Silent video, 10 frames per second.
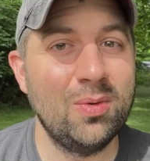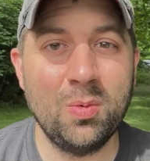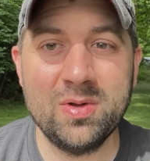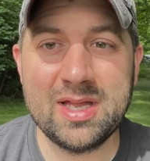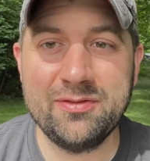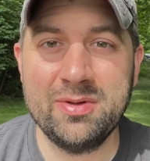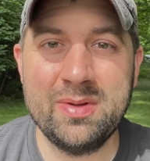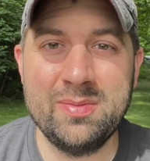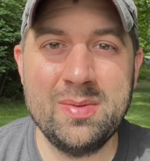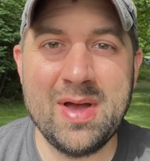We'll
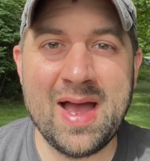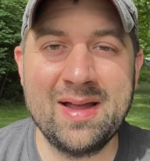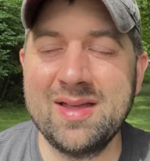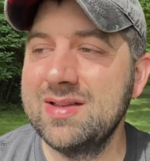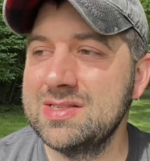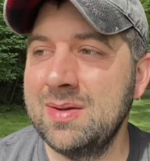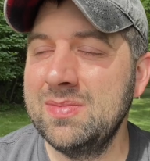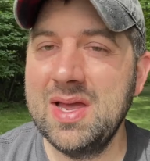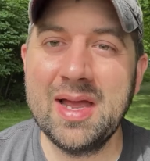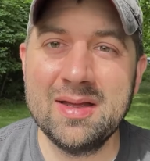definitely be back
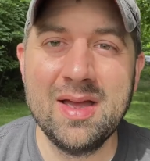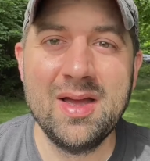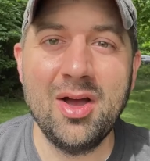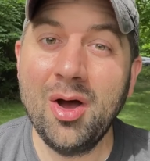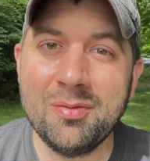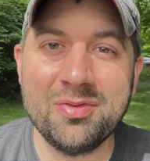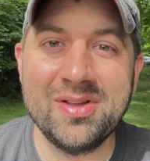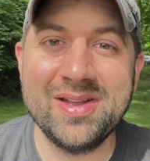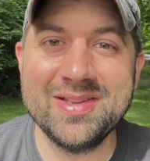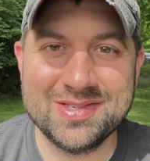someday,
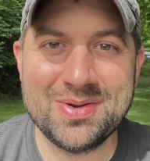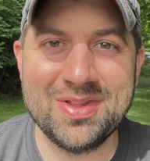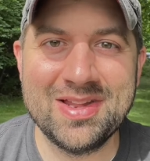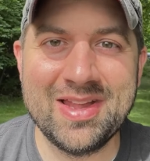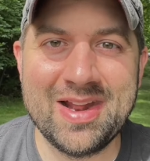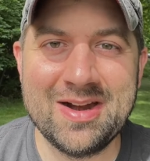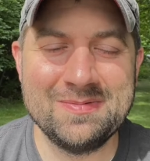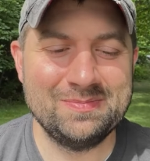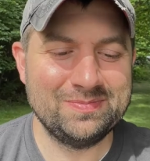hopefully sooner than later.